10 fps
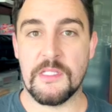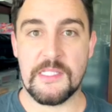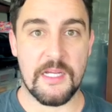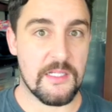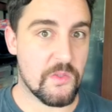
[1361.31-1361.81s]
The
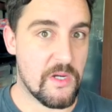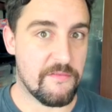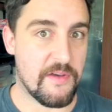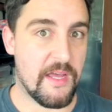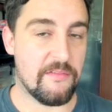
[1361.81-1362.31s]
second
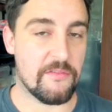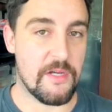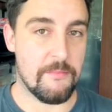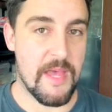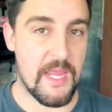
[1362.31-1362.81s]
25 are
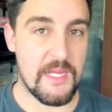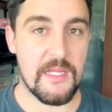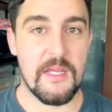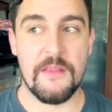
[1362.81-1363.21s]
in May.